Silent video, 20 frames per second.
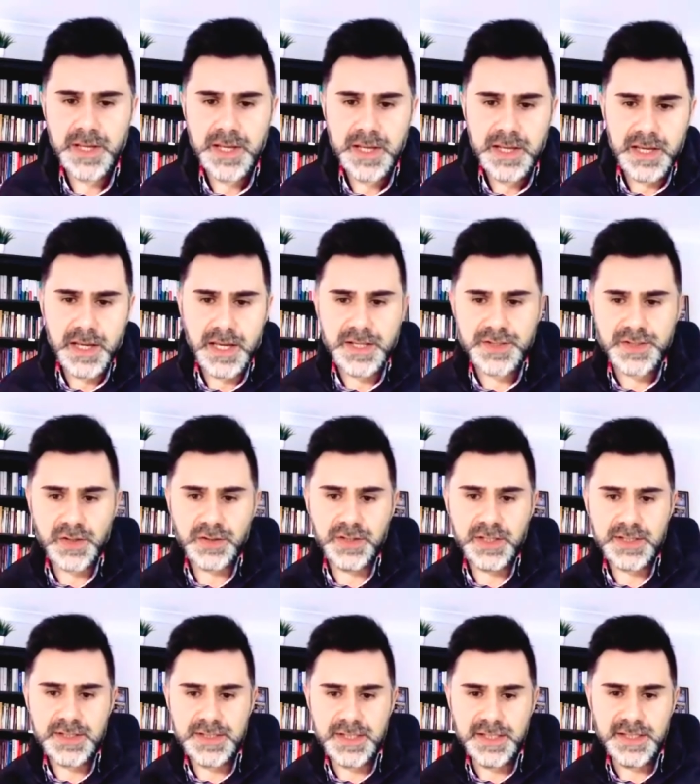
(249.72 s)
And so the
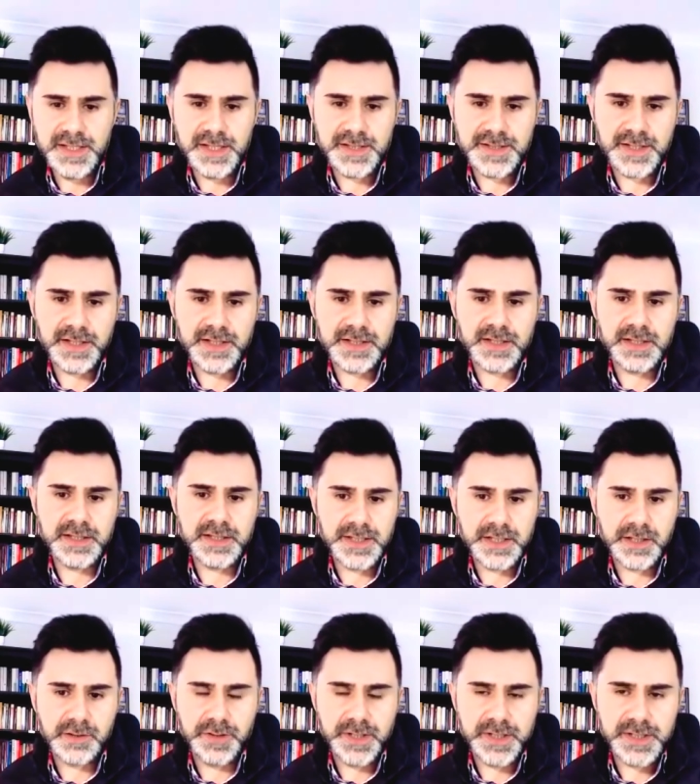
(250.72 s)
synthesis and
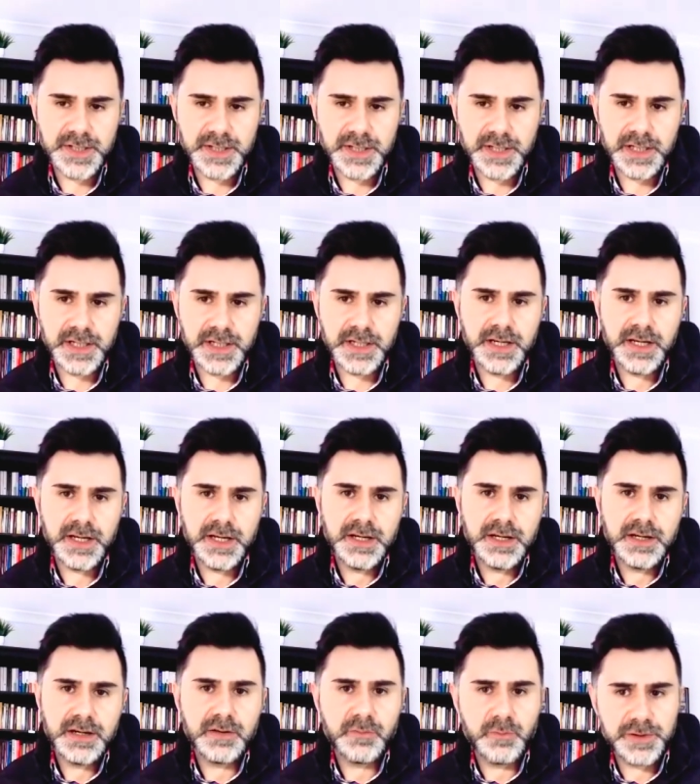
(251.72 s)
synchronicity,
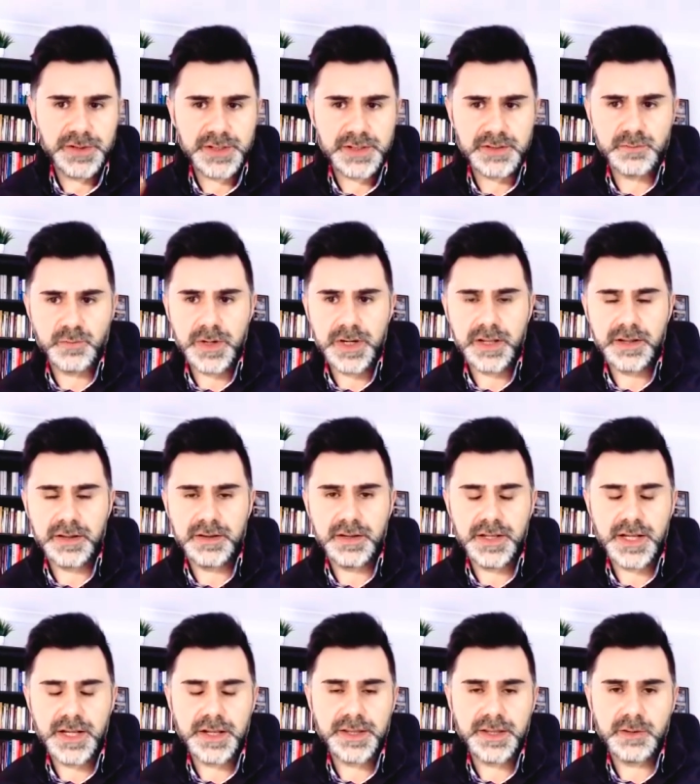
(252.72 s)
which is
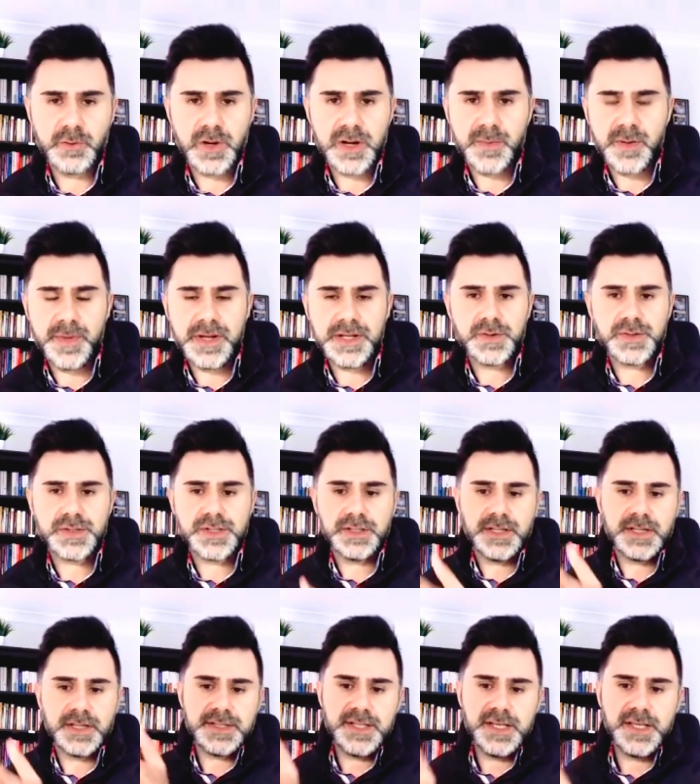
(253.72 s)
another thing one of my mentors said,
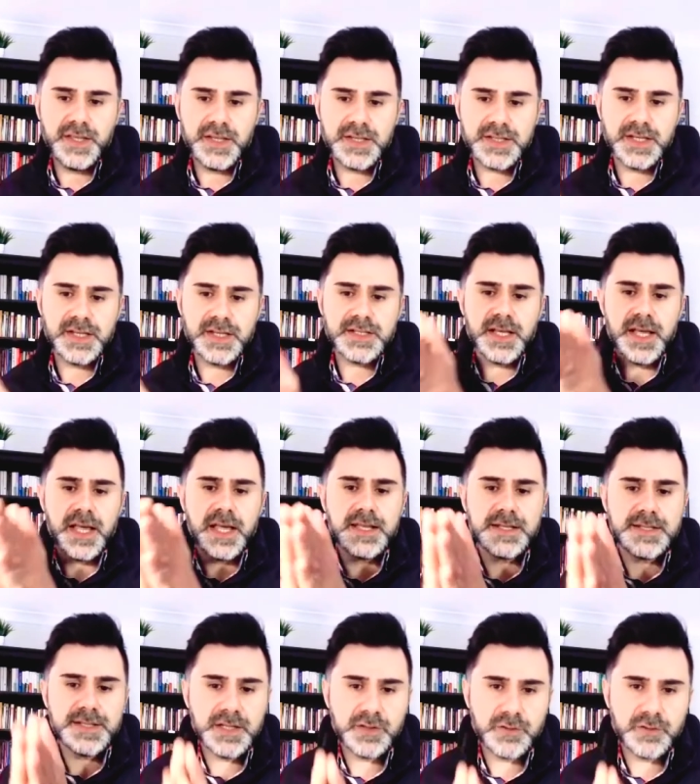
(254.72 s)
the synthesis and
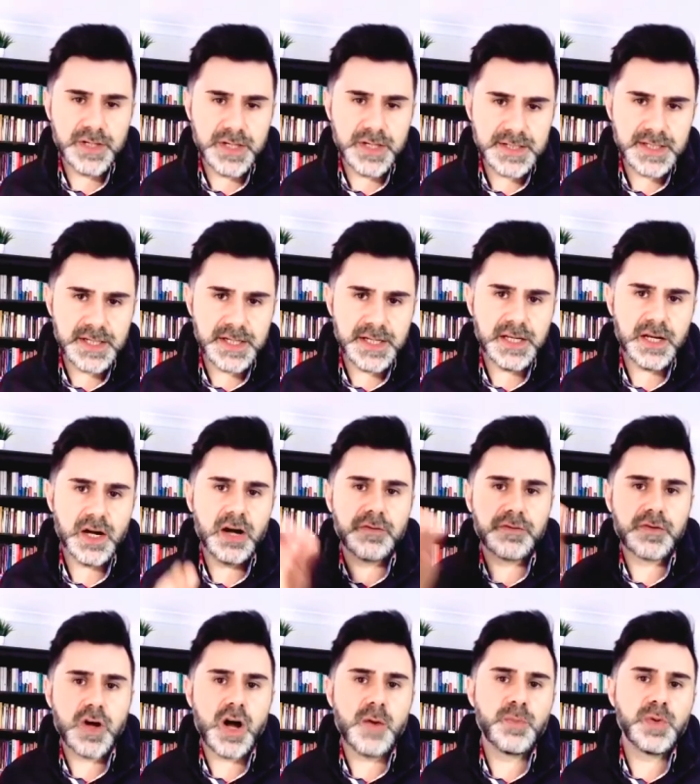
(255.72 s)
synchronicity of
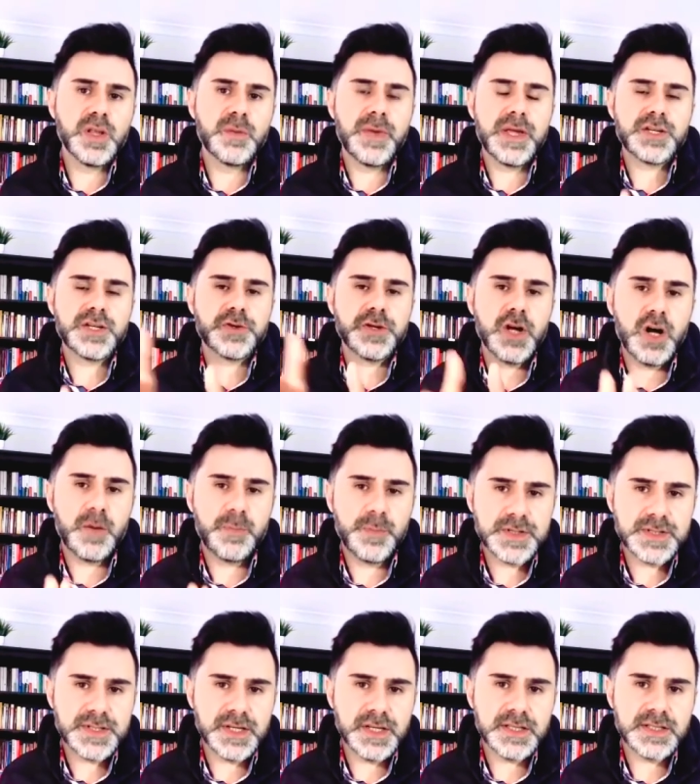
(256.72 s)
complementary
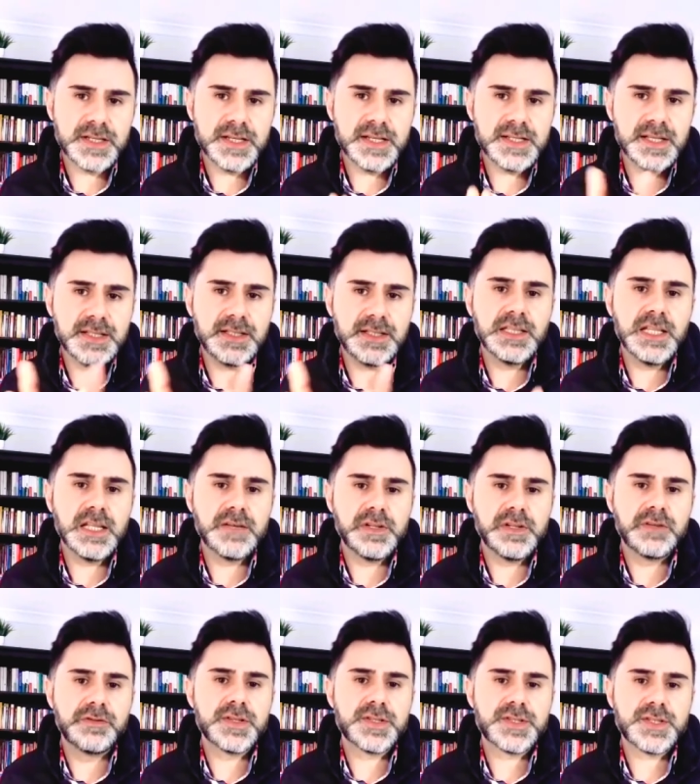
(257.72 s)
opposites is at the level
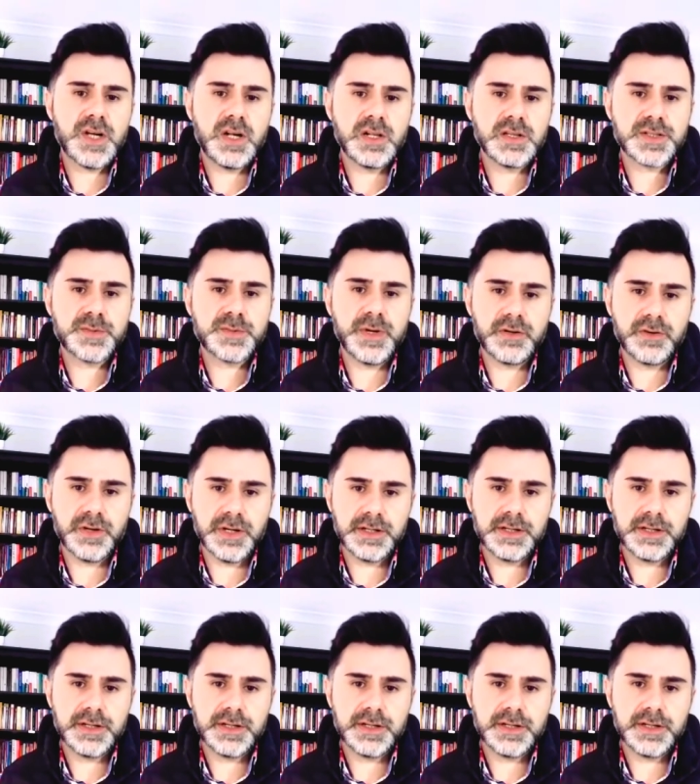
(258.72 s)
of the soul spirit.